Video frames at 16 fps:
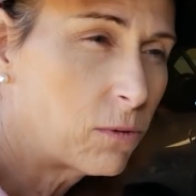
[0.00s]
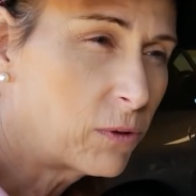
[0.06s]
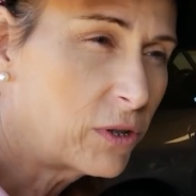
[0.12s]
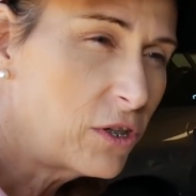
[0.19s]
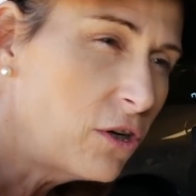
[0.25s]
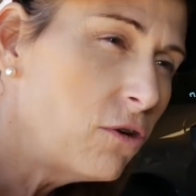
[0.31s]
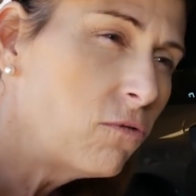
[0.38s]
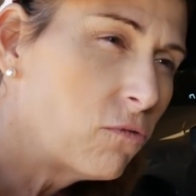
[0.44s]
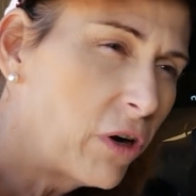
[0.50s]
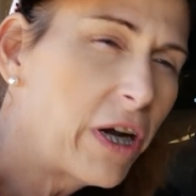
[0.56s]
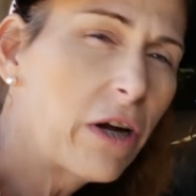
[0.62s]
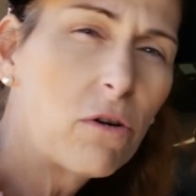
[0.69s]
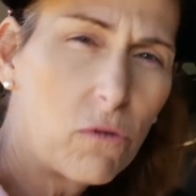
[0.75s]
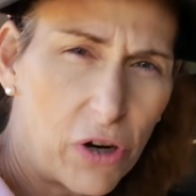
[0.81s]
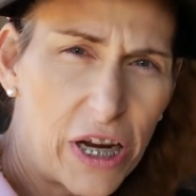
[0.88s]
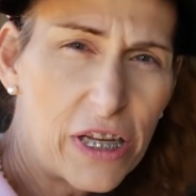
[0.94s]
there were two
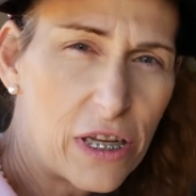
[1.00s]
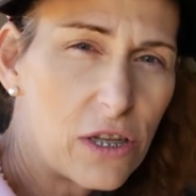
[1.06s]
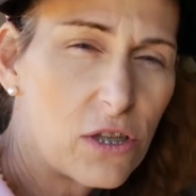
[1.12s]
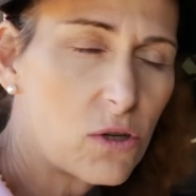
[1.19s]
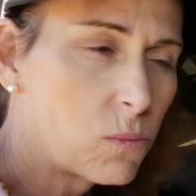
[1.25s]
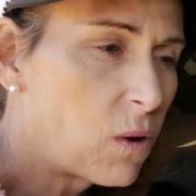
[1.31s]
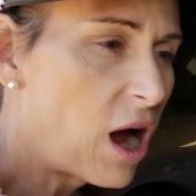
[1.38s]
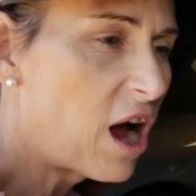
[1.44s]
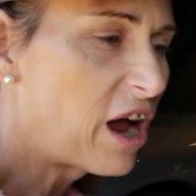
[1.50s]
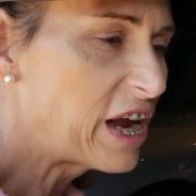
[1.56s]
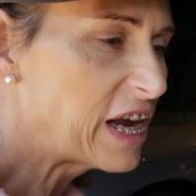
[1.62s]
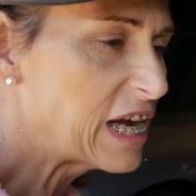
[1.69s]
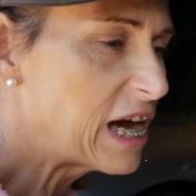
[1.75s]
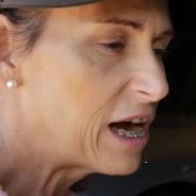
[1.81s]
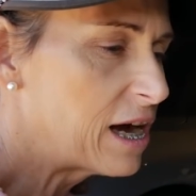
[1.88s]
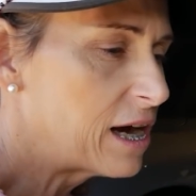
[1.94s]
real reasons
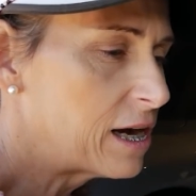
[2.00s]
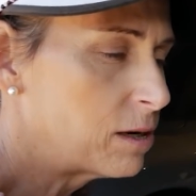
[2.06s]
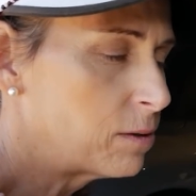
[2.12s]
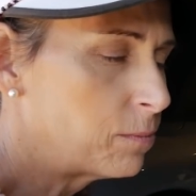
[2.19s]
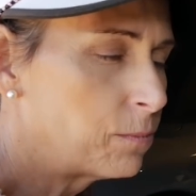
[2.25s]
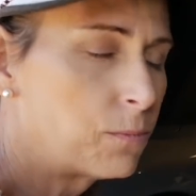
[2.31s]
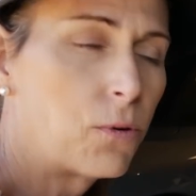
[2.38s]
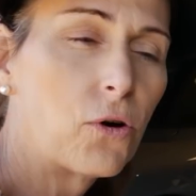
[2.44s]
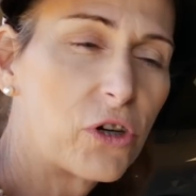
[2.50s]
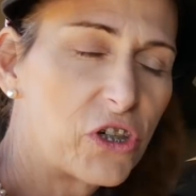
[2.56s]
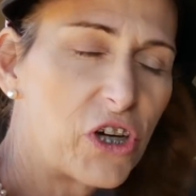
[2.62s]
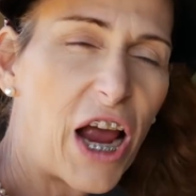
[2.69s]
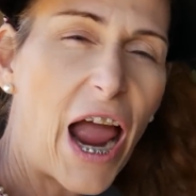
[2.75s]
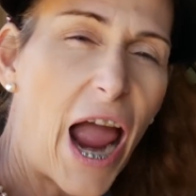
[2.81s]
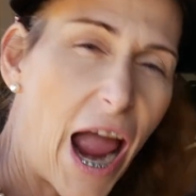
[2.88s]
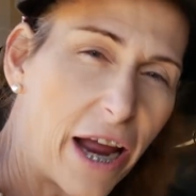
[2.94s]
why
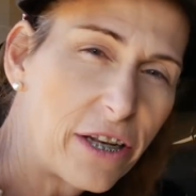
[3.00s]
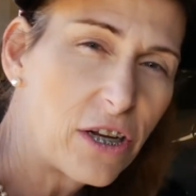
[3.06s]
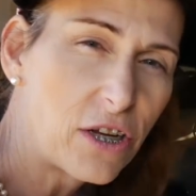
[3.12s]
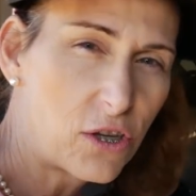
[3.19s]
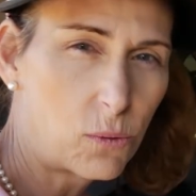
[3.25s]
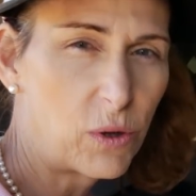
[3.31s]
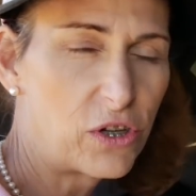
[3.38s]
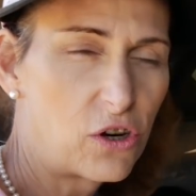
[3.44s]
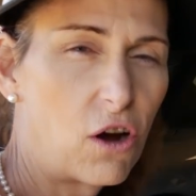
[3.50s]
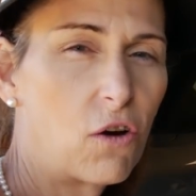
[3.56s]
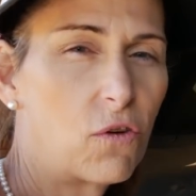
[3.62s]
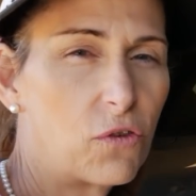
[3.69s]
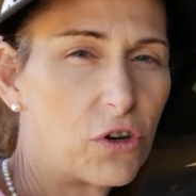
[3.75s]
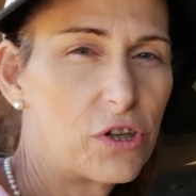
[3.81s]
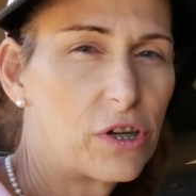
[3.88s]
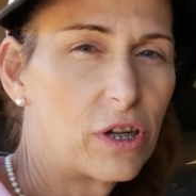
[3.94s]
Porsche had to switch
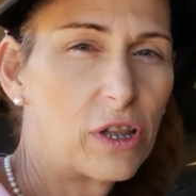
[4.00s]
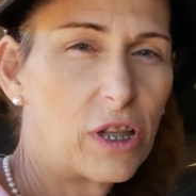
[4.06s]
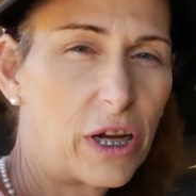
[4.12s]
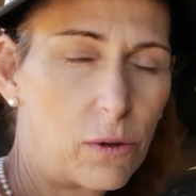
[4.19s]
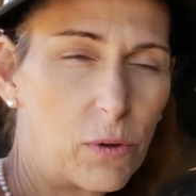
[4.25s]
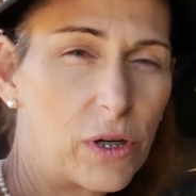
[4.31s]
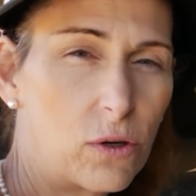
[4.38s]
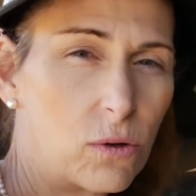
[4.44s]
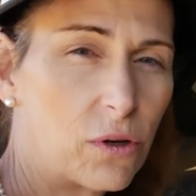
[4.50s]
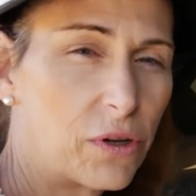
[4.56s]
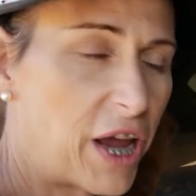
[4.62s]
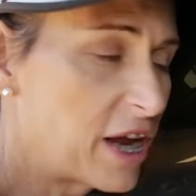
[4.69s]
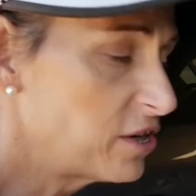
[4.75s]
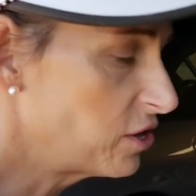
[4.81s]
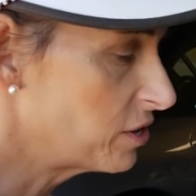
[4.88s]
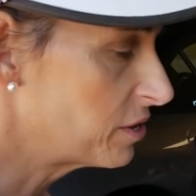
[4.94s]
over to liquid-cooled
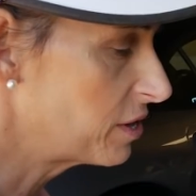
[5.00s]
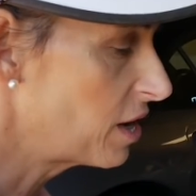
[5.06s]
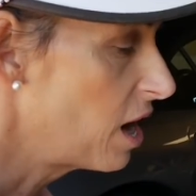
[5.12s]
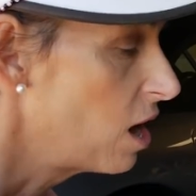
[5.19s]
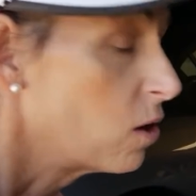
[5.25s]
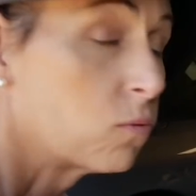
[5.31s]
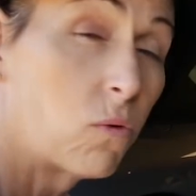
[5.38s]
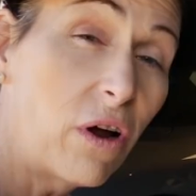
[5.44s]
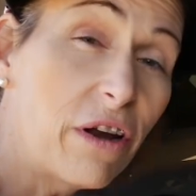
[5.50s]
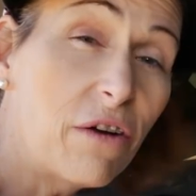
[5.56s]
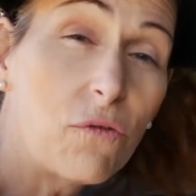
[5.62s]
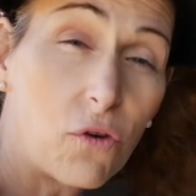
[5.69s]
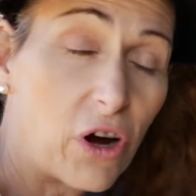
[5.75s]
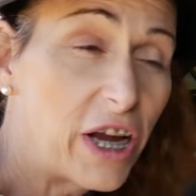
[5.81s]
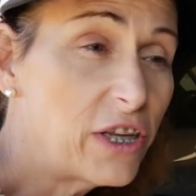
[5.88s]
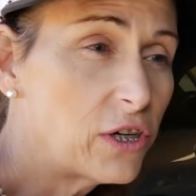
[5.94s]
engines, one
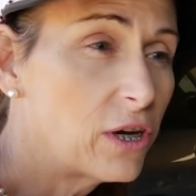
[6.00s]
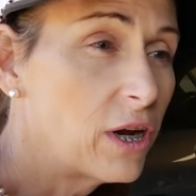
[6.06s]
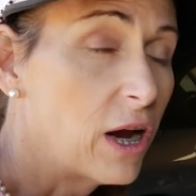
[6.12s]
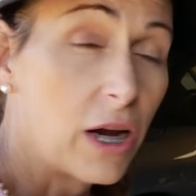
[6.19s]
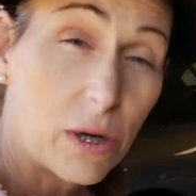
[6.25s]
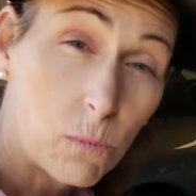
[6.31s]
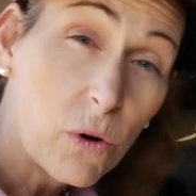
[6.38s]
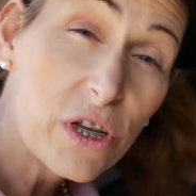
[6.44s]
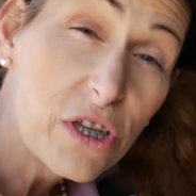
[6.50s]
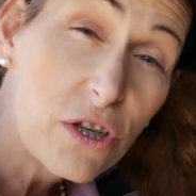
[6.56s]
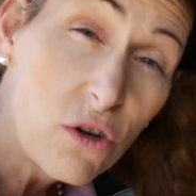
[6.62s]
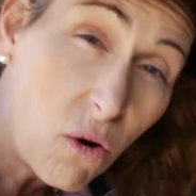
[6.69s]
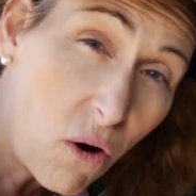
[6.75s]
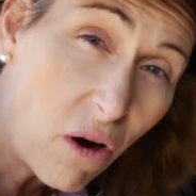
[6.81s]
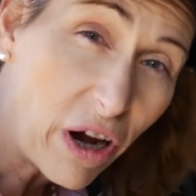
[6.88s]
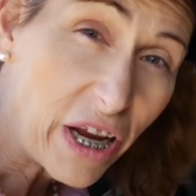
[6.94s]
of which was
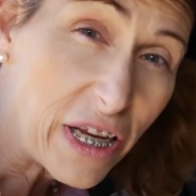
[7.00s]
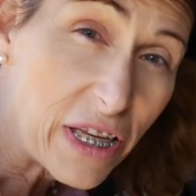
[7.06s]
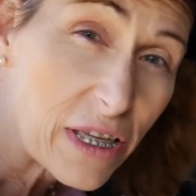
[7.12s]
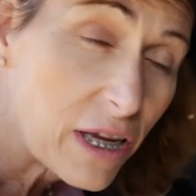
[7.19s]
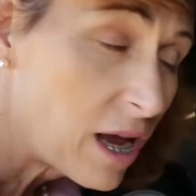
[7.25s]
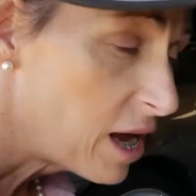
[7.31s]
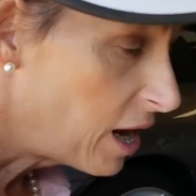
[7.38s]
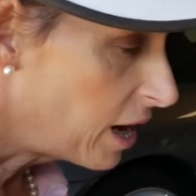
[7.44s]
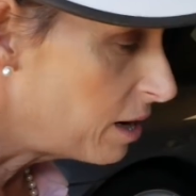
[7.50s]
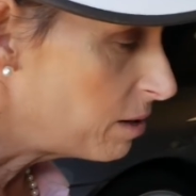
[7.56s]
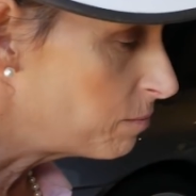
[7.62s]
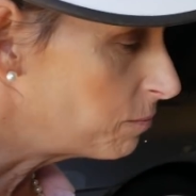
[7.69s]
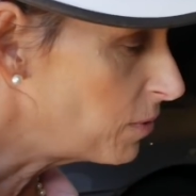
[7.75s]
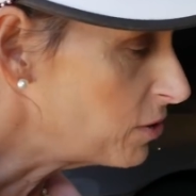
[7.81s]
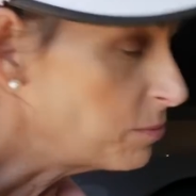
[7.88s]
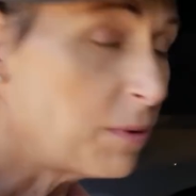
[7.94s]
noise.
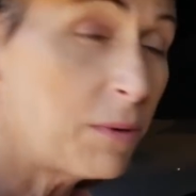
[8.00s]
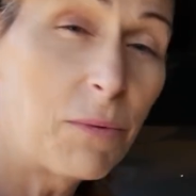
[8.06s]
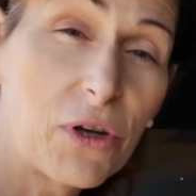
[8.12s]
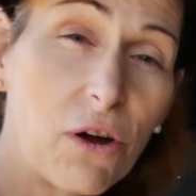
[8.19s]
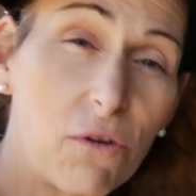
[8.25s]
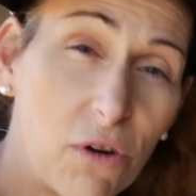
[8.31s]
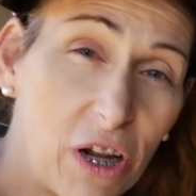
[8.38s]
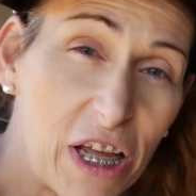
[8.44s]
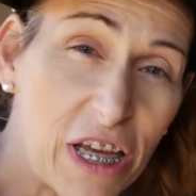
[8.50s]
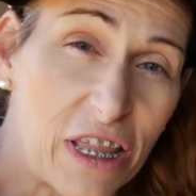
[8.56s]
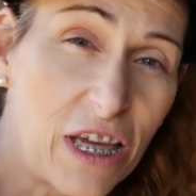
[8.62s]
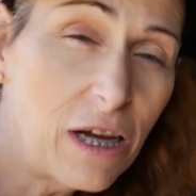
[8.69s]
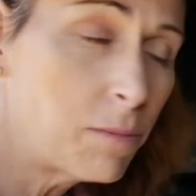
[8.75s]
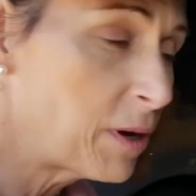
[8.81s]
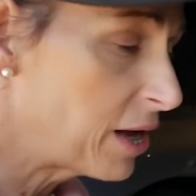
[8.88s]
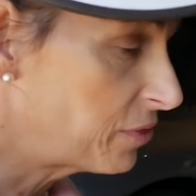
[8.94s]
And most people don't really
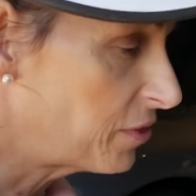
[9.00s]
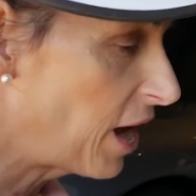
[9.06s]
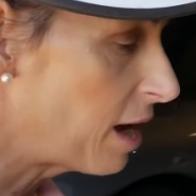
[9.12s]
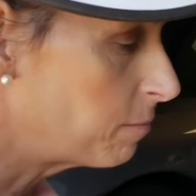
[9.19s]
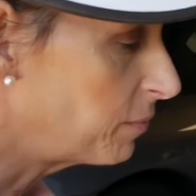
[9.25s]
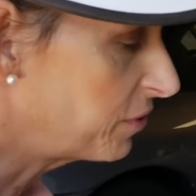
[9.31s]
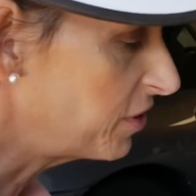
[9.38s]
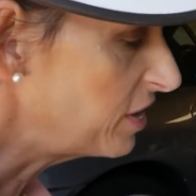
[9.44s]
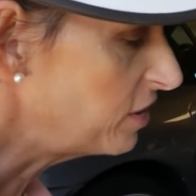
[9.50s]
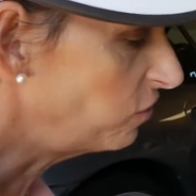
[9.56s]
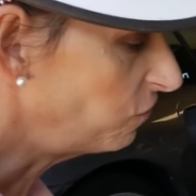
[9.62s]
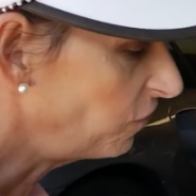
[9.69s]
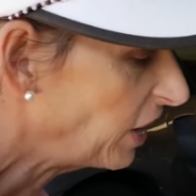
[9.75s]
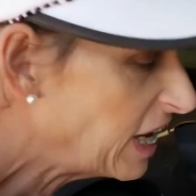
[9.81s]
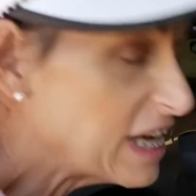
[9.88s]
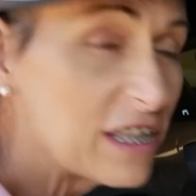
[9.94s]
think about that, but these
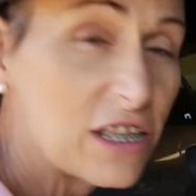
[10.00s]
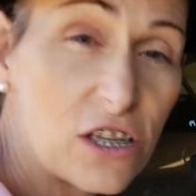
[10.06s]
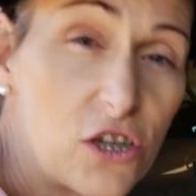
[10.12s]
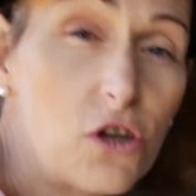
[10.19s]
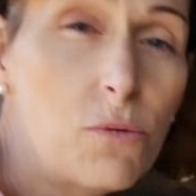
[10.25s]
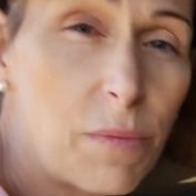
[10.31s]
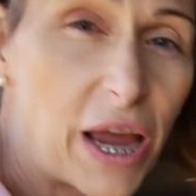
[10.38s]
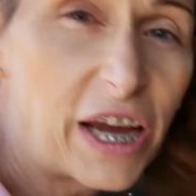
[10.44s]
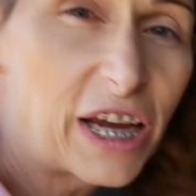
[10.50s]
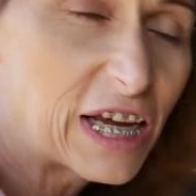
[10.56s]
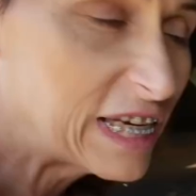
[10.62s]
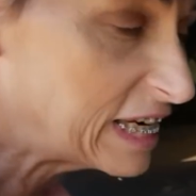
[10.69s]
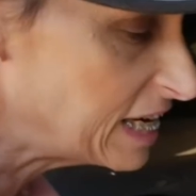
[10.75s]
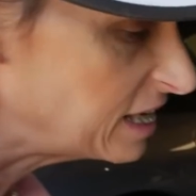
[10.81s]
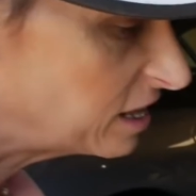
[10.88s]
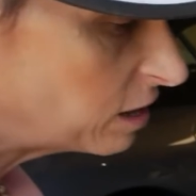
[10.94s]
fans do make a
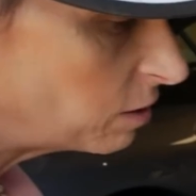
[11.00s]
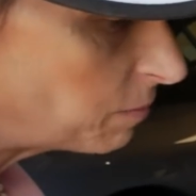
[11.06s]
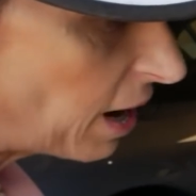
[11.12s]
decent